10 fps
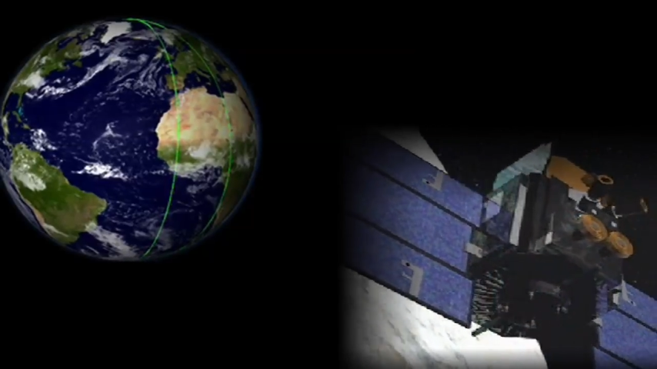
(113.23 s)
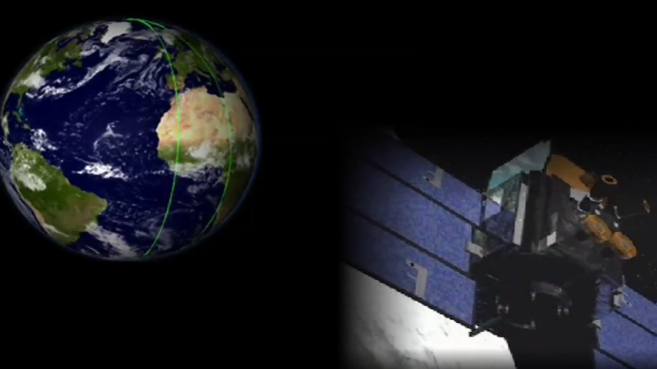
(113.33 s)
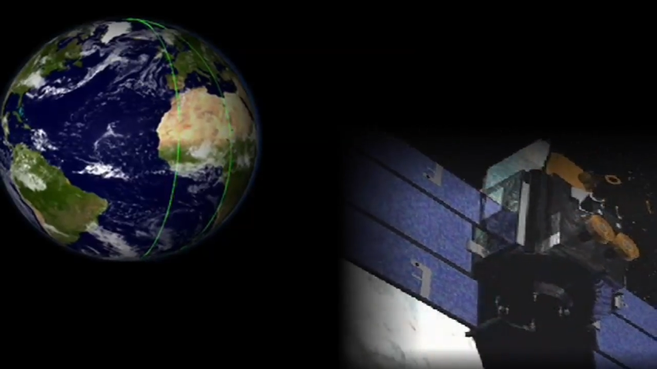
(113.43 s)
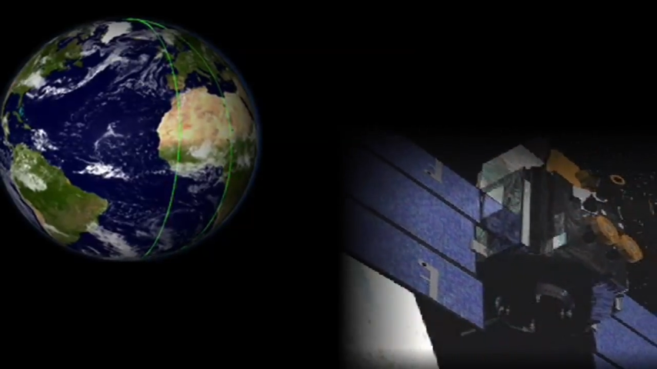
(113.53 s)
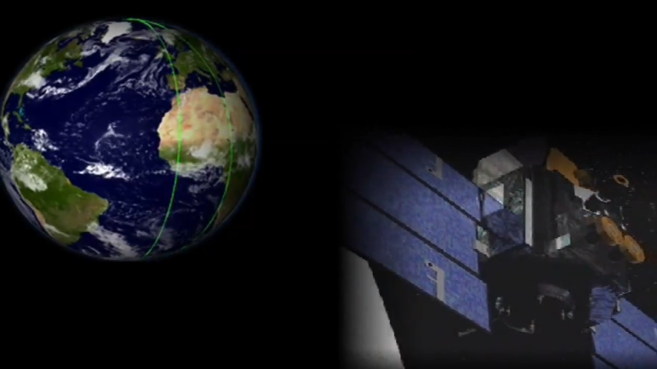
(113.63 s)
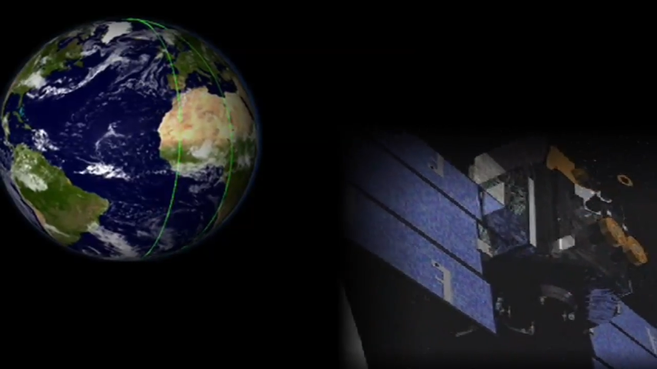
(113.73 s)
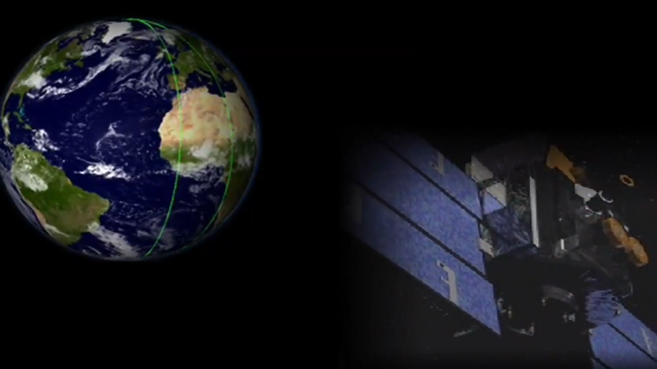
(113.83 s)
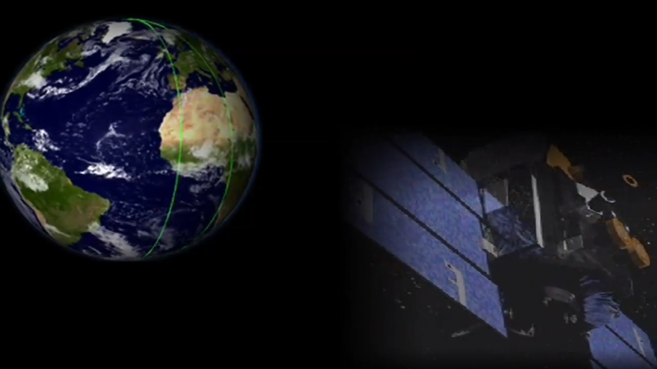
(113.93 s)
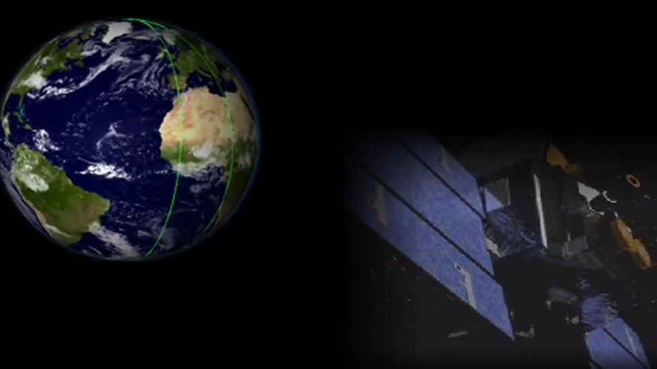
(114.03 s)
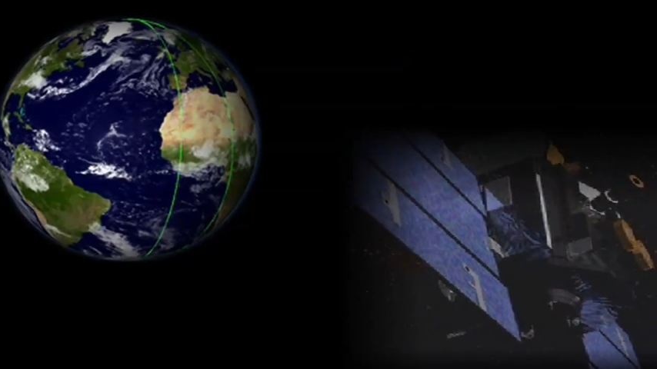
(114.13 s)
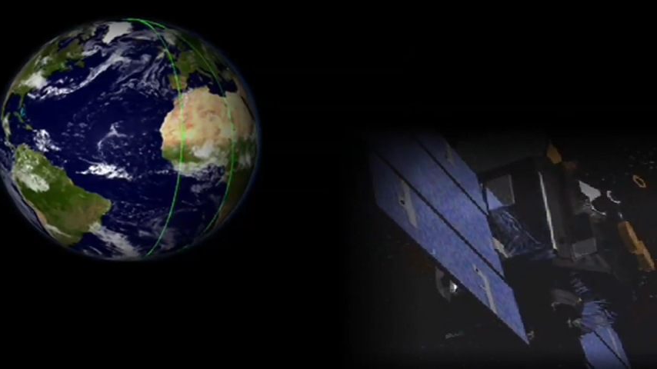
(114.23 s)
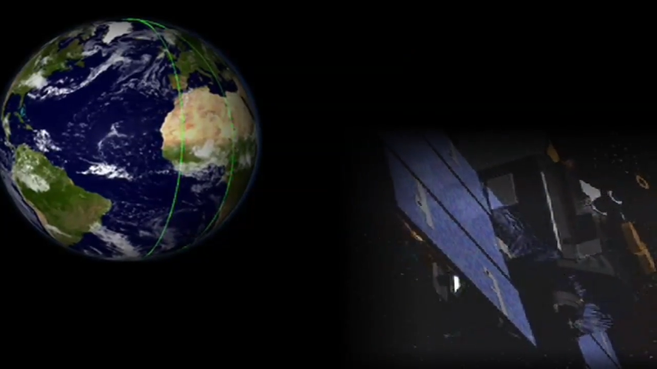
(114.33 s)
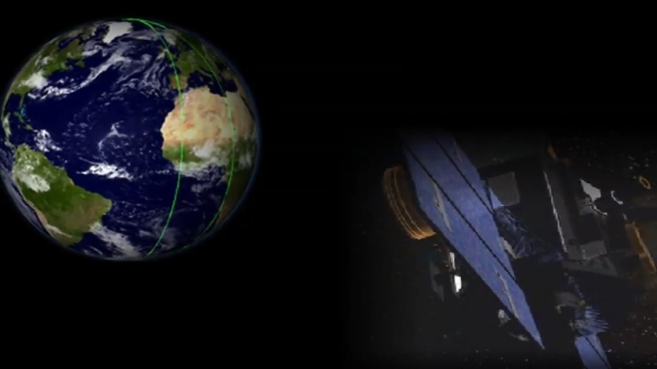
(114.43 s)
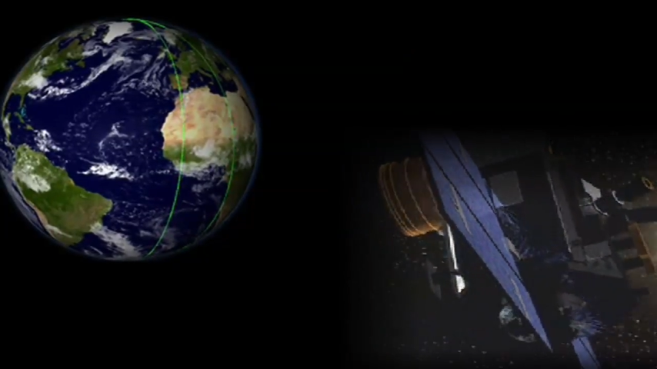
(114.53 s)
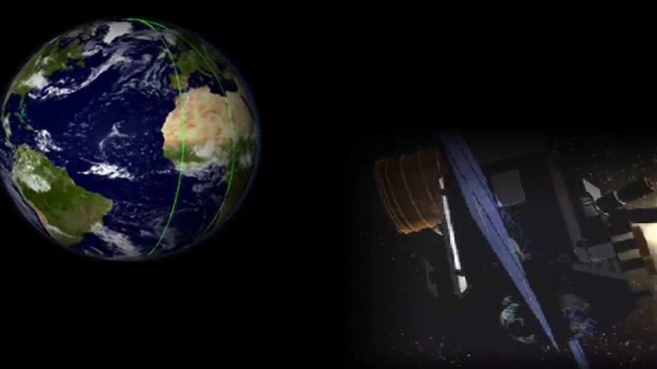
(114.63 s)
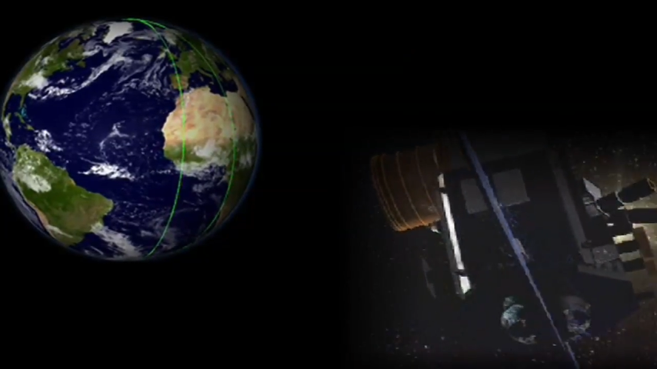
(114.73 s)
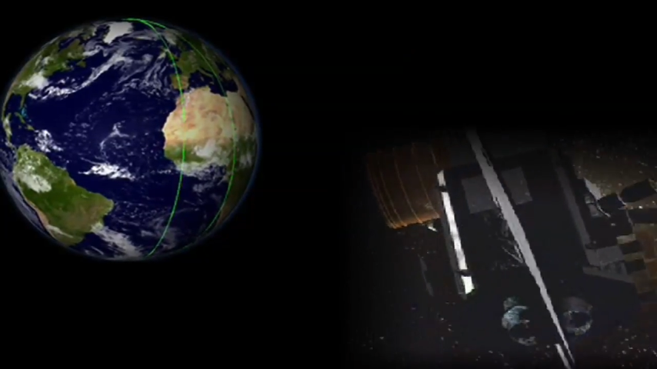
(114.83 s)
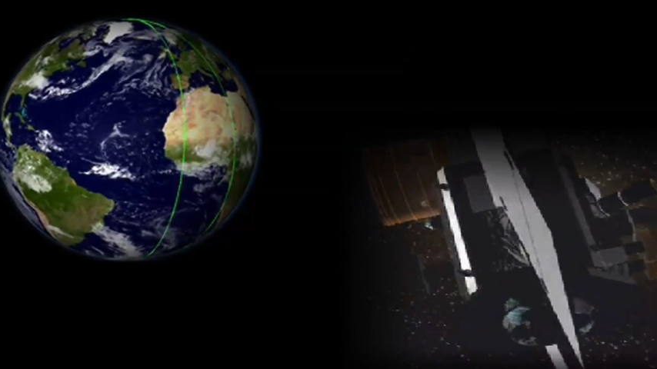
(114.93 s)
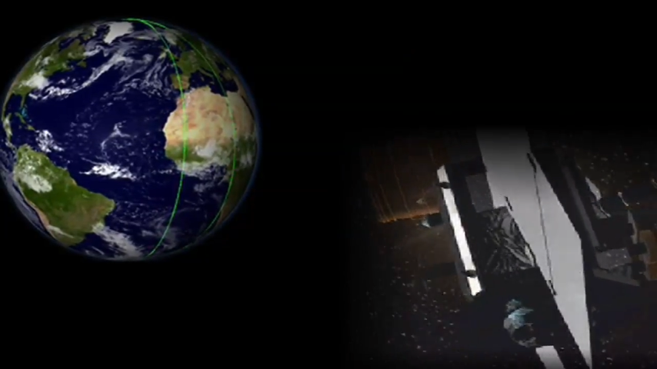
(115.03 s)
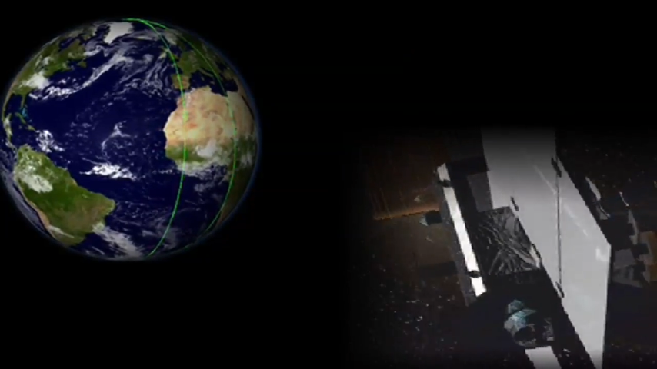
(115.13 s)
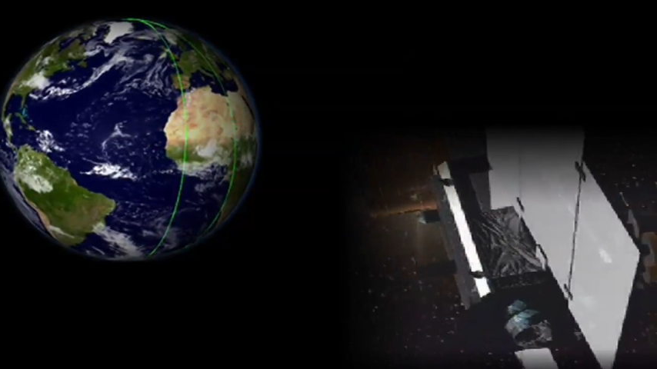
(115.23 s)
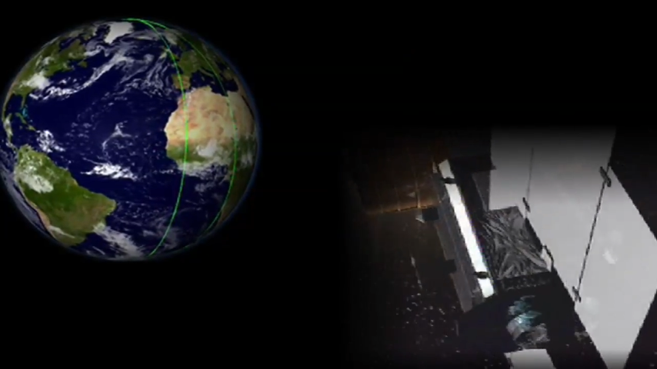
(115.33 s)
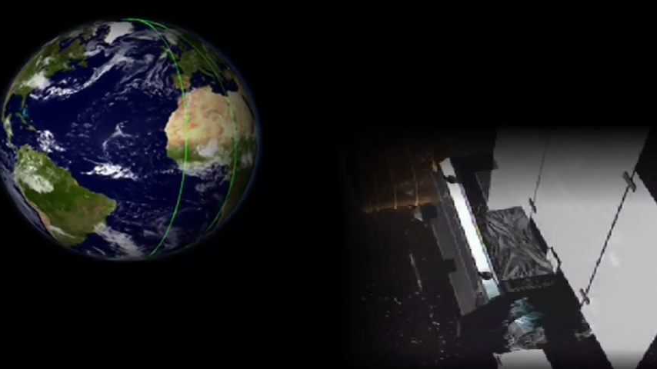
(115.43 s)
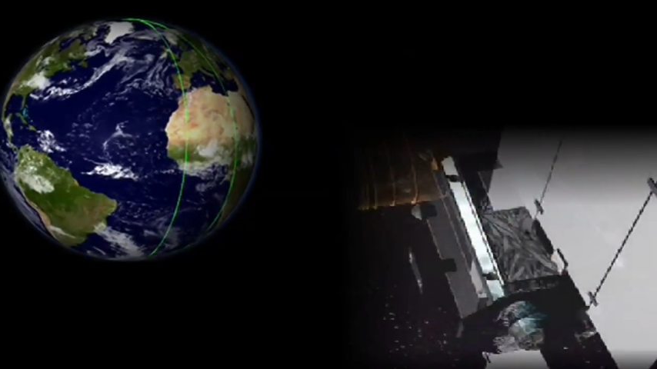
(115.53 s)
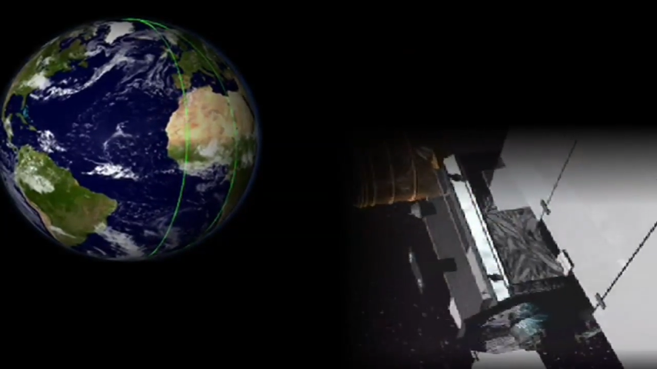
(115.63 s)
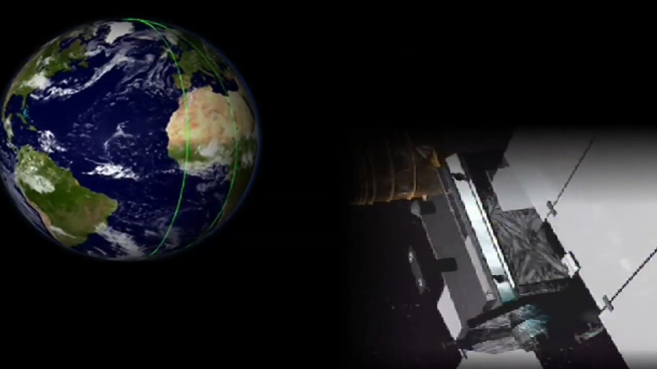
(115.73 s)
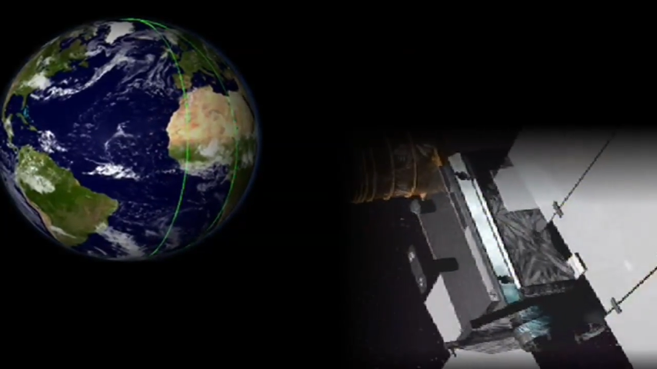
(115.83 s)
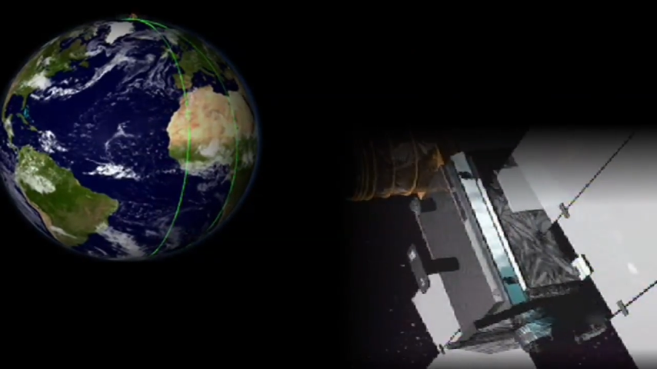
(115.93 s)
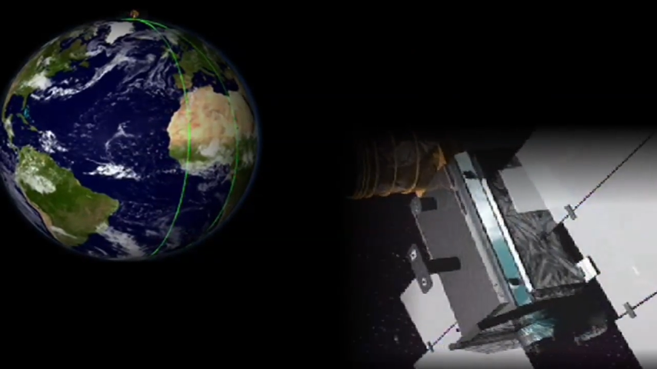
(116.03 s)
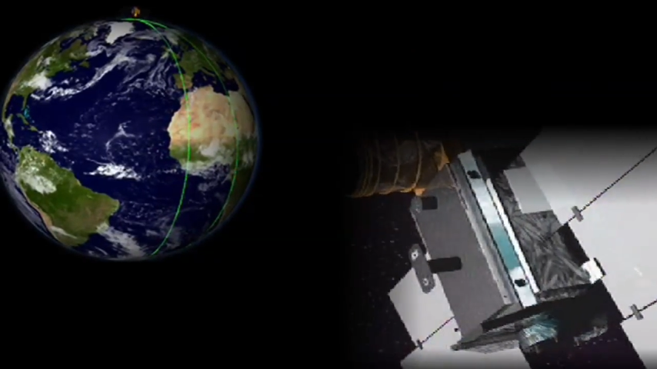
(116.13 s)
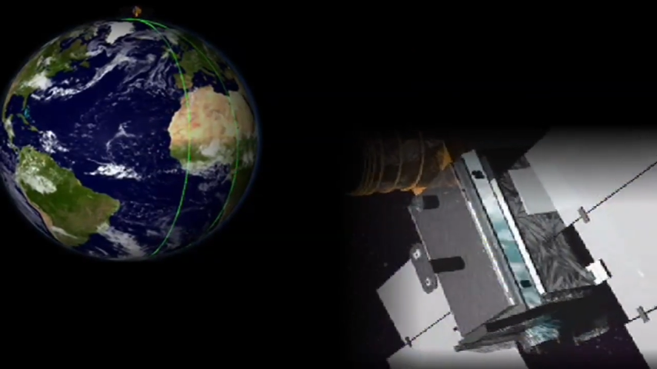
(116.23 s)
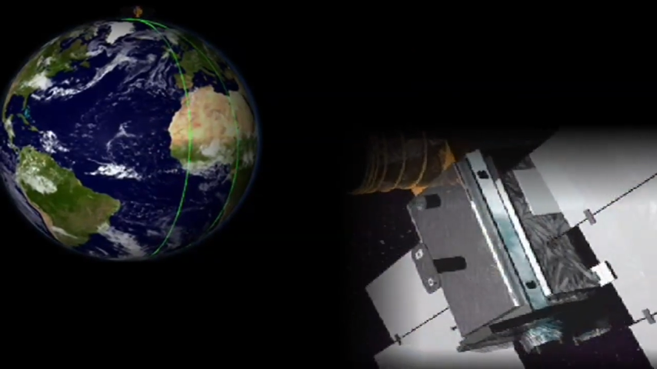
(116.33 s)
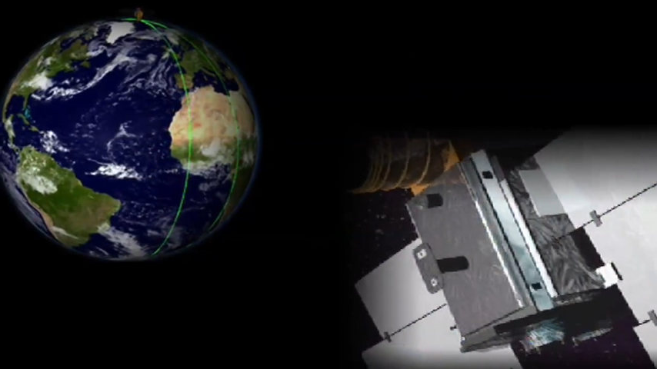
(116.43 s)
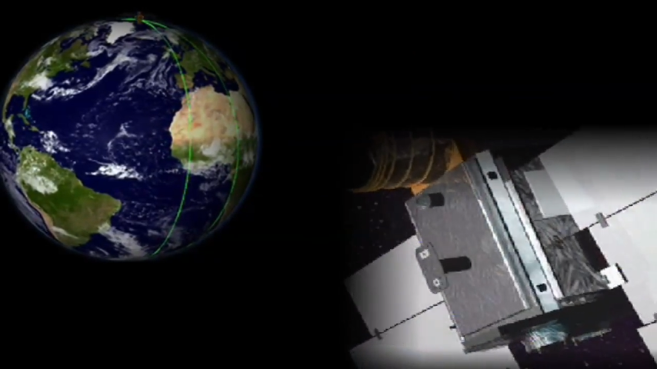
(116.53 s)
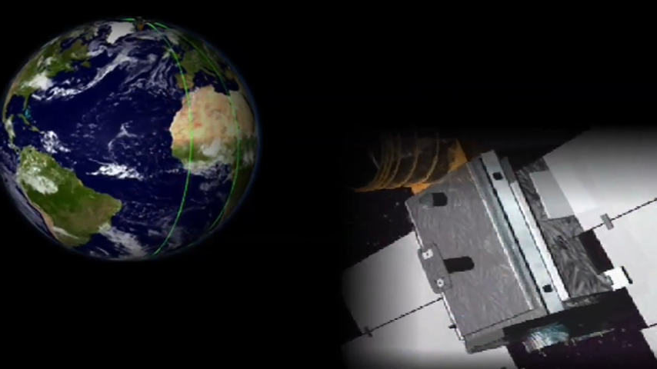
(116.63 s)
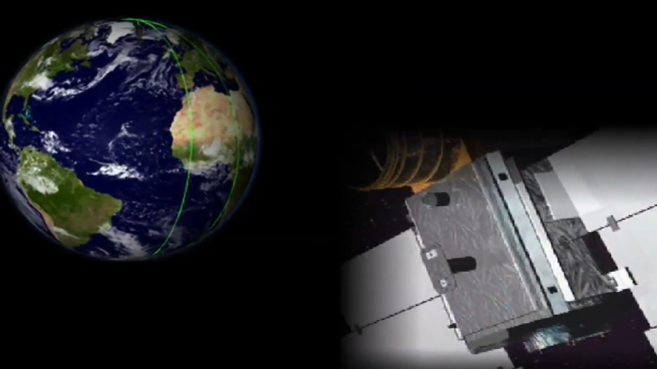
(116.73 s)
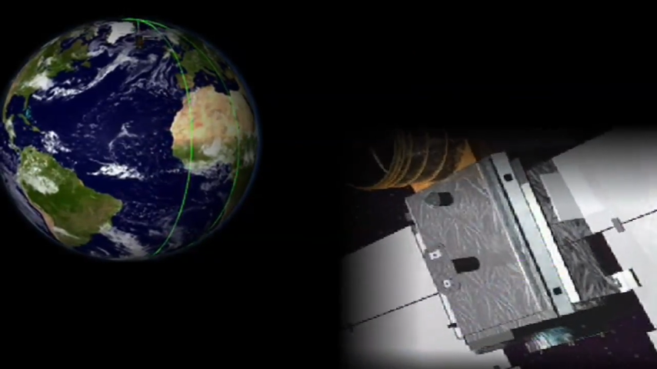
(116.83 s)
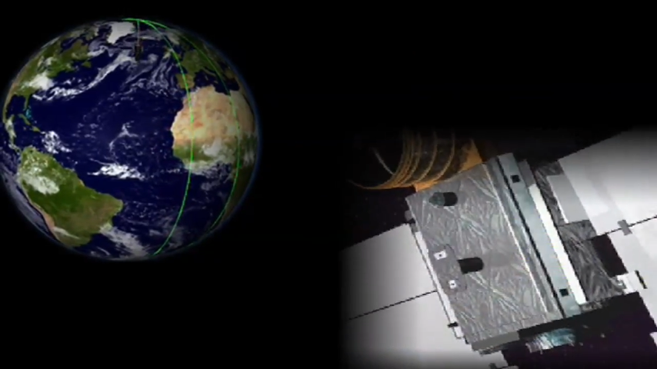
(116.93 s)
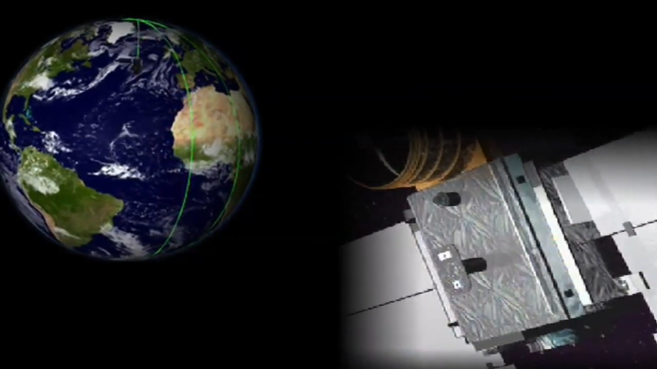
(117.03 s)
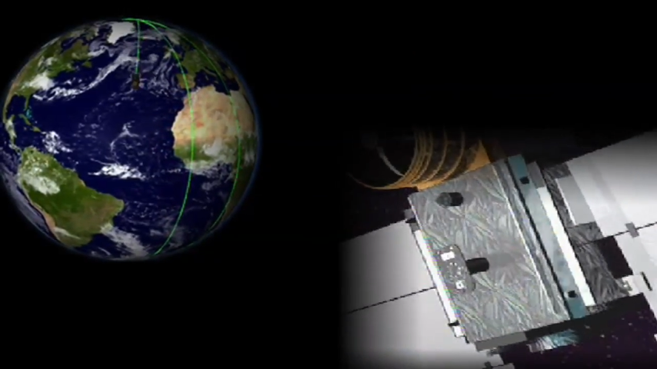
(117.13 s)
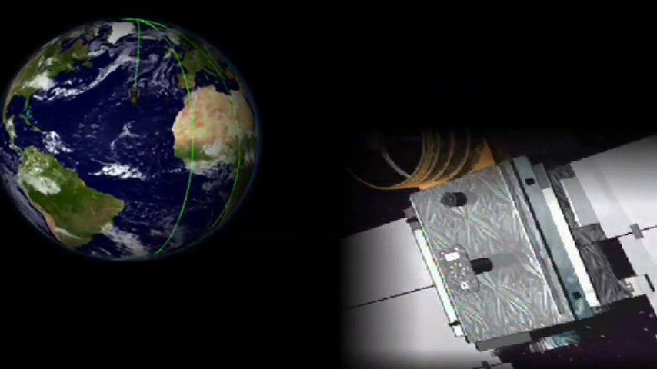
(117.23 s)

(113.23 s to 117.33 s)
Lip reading: No face is visible, so there are no lips to read.